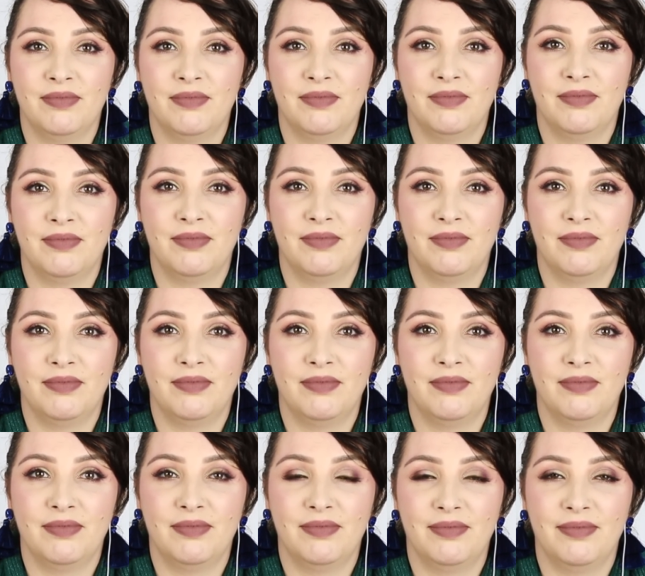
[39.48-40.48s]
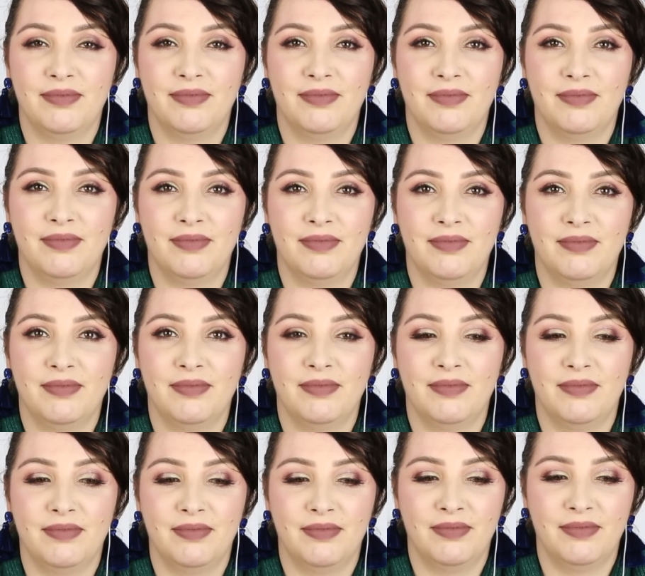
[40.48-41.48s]

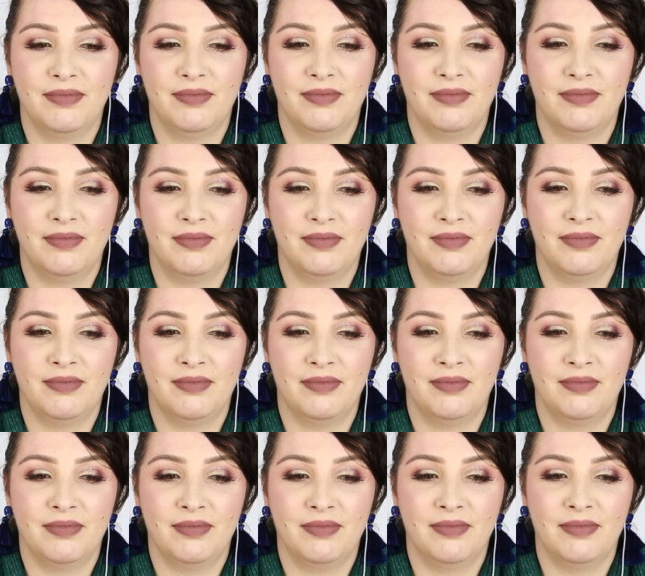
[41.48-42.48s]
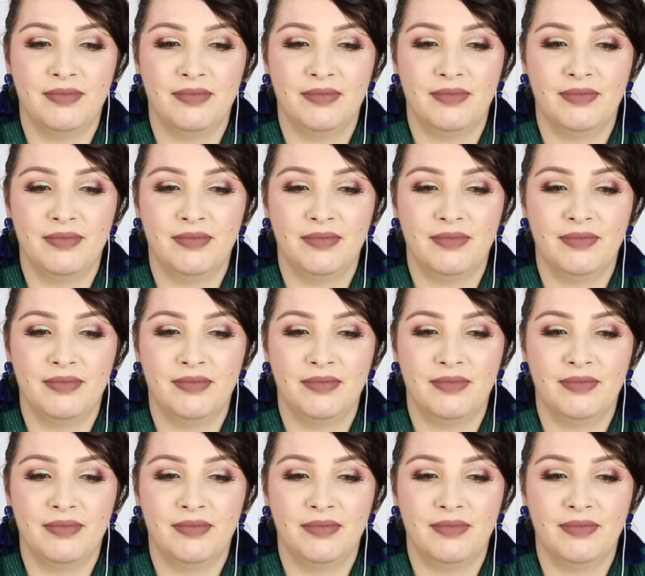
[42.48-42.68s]
No words are spoken by the person on screen.